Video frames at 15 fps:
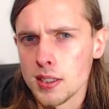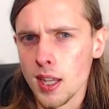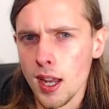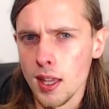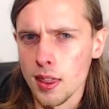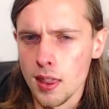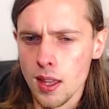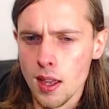
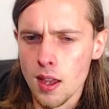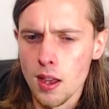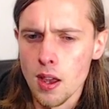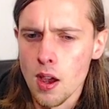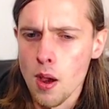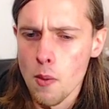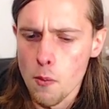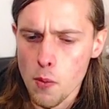saying there
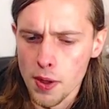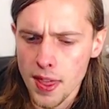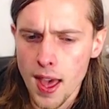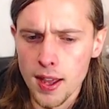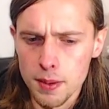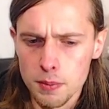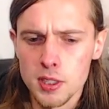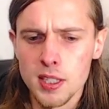
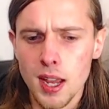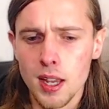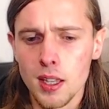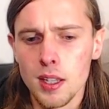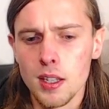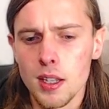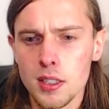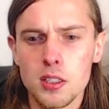without him saying
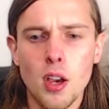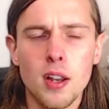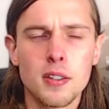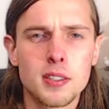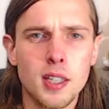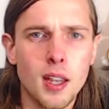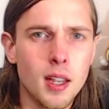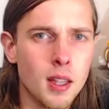it. He's kind of
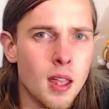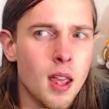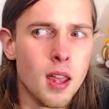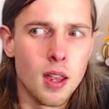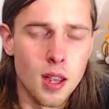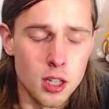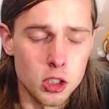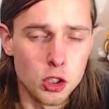saying
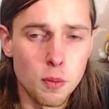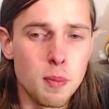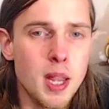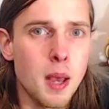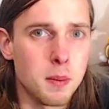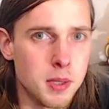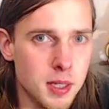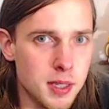it should be
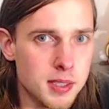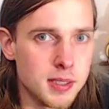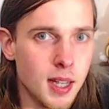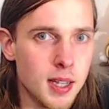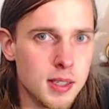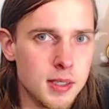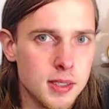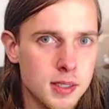up to the
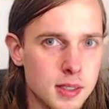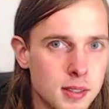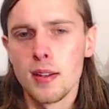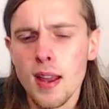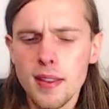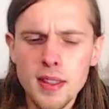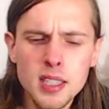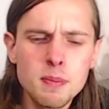states.
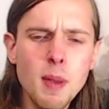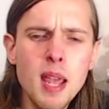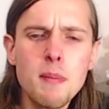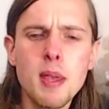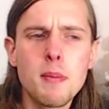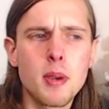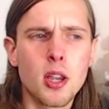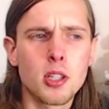Now, this may
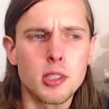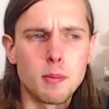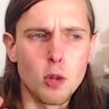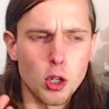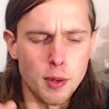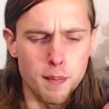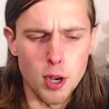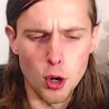be because I'm
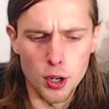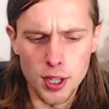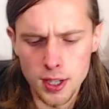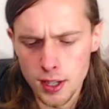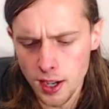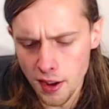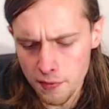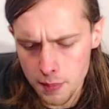not American
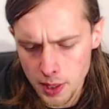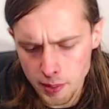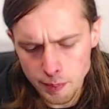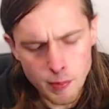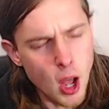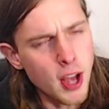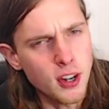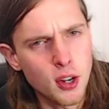enough, but
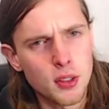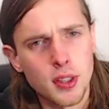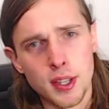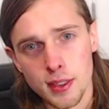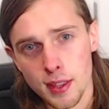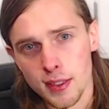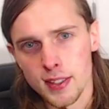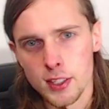I don't
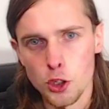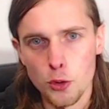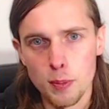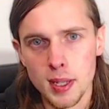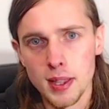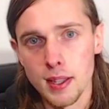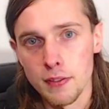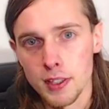think that this should
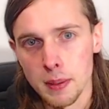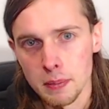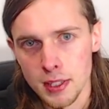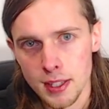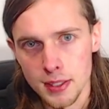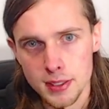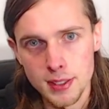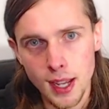be left up to
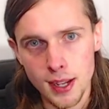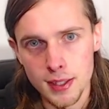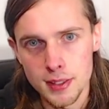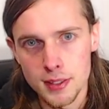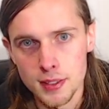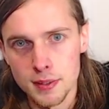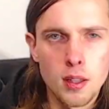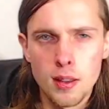the
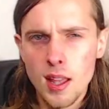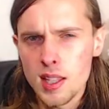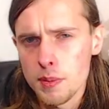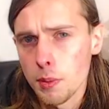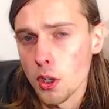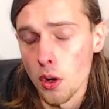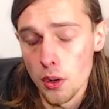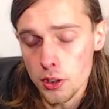states. That's
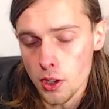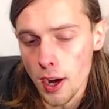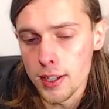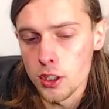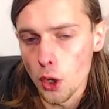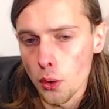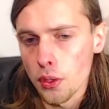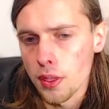because I
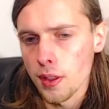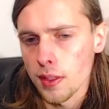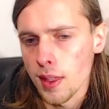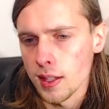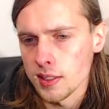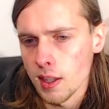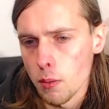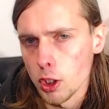don't think
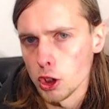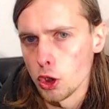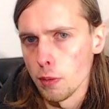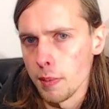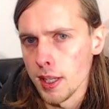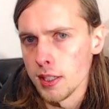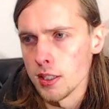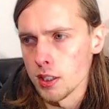that someone should
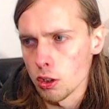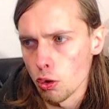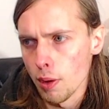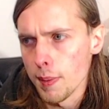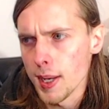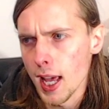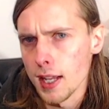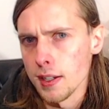be
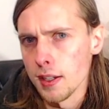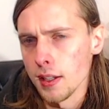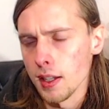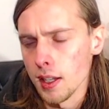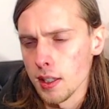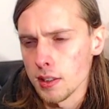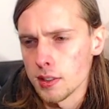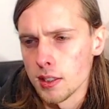discriminated
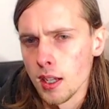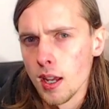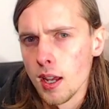against